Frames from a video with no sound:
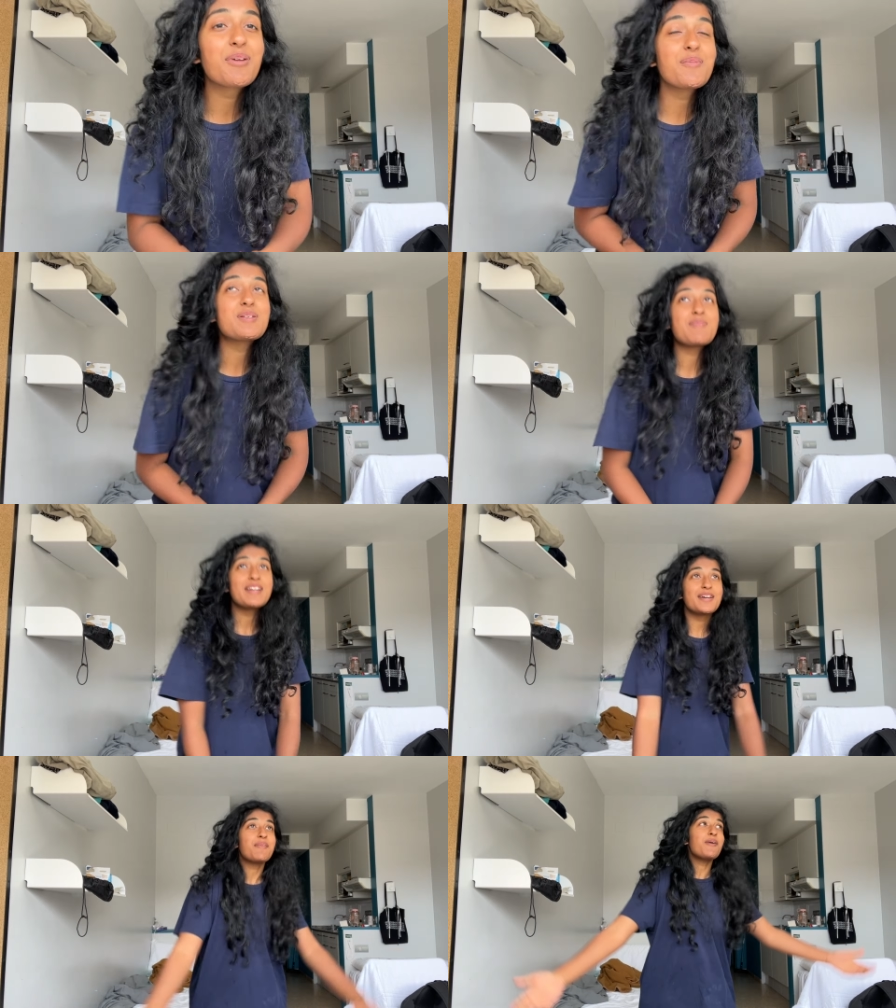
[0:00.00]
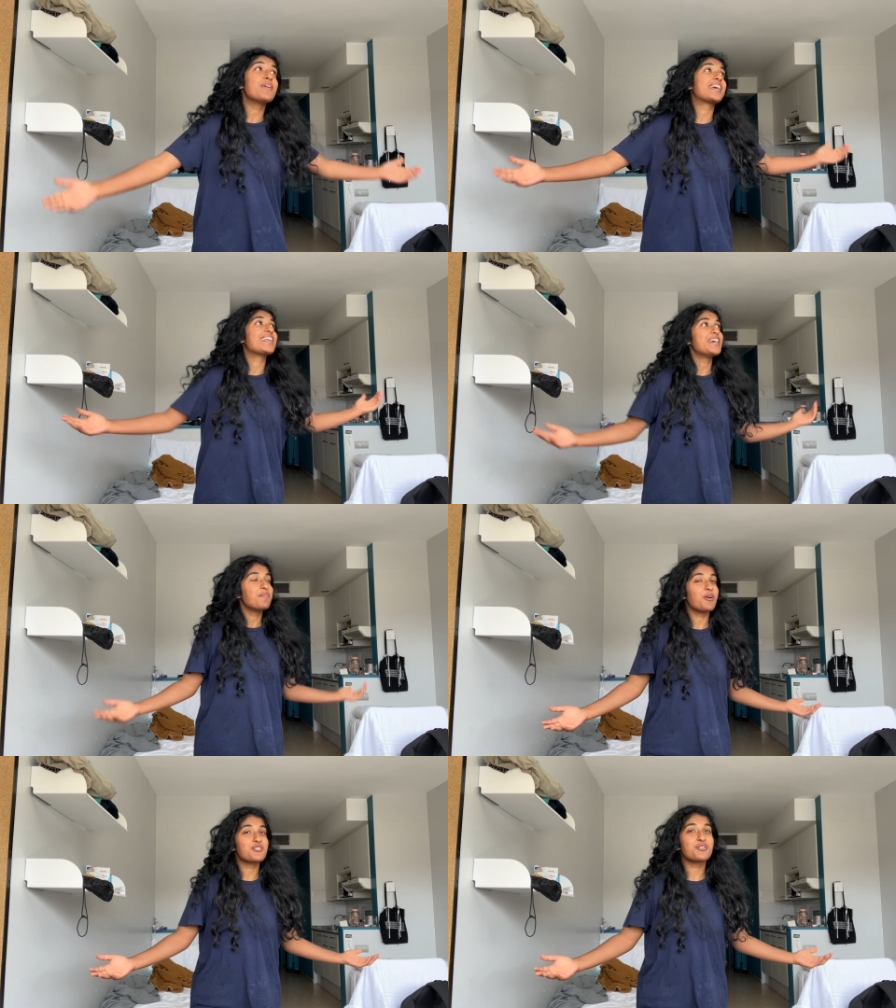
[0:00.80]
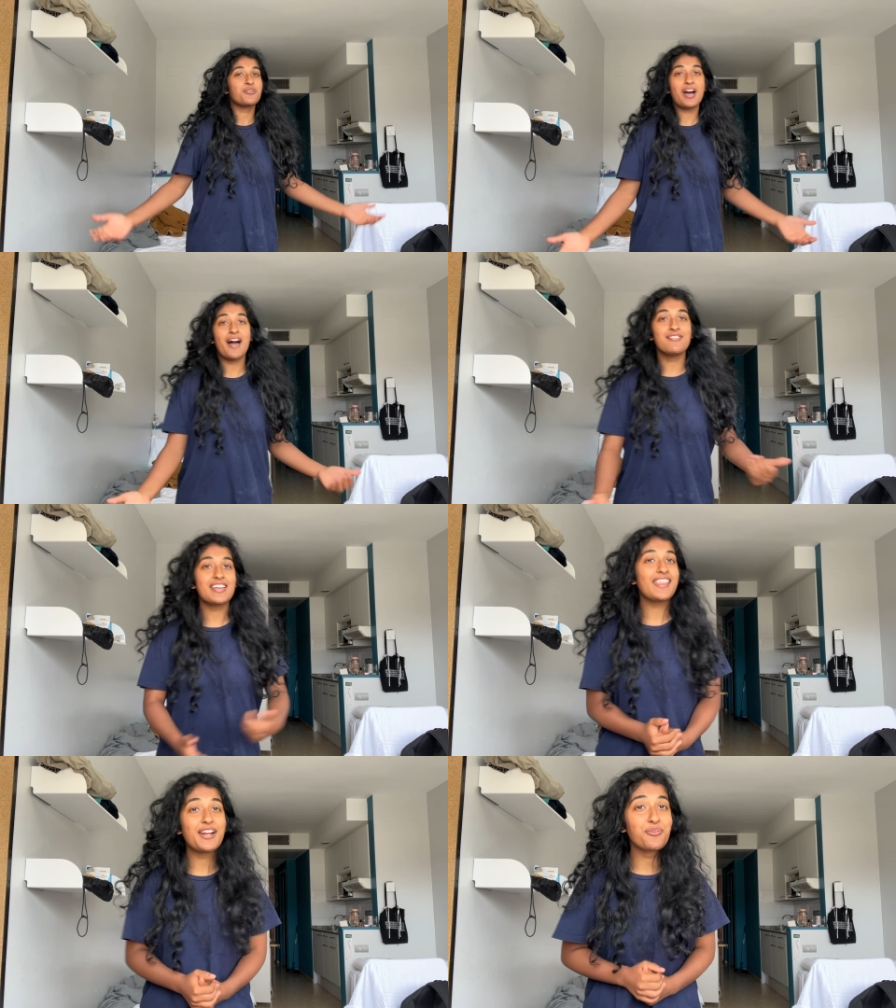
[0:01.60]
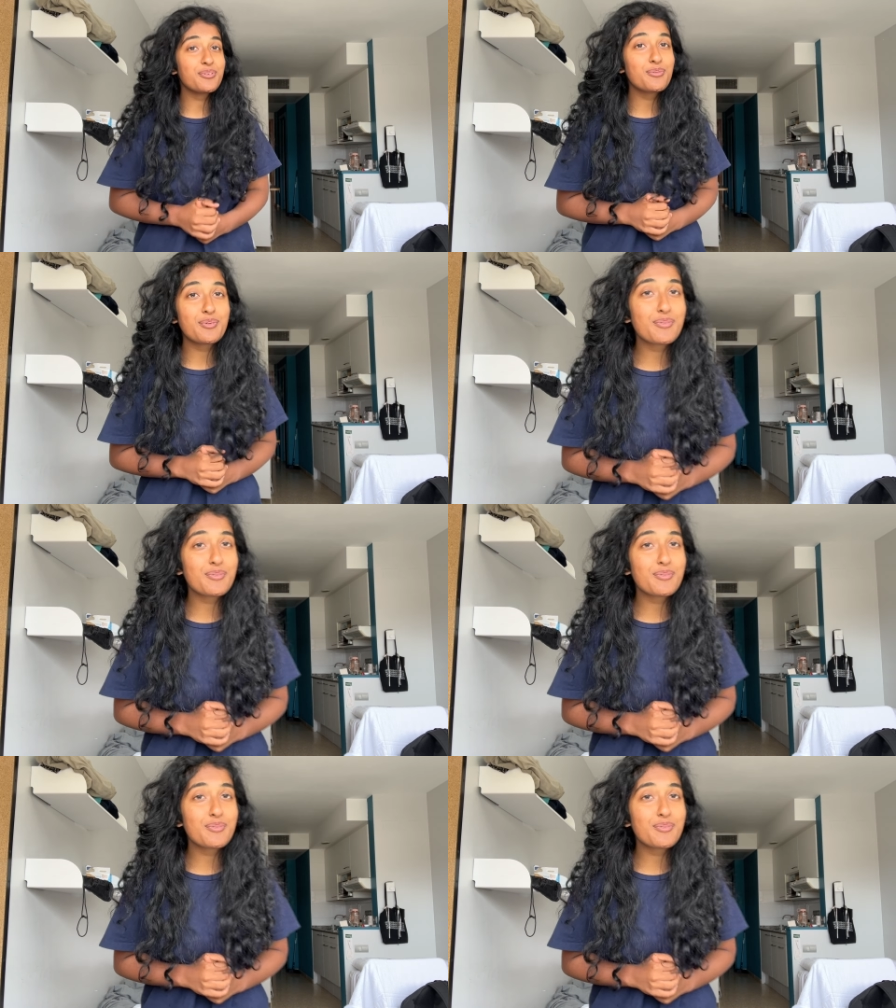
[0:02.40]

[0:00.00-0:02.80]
be spending my weekend in Barcelona. I haven't done that in a really, really,